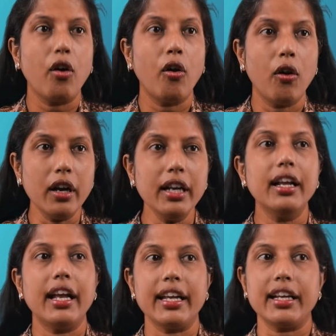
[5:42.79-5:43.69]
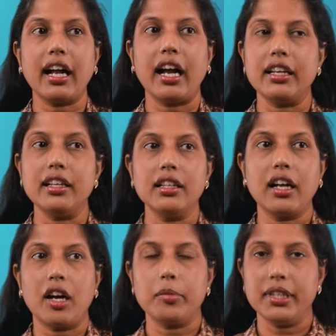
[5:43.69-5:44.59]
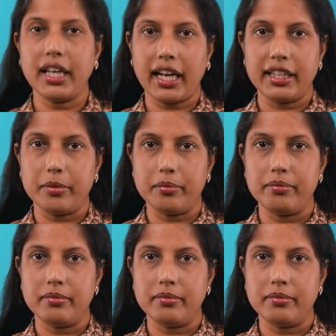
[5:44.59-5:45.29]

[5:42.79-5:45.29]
or a chiral carbon atom,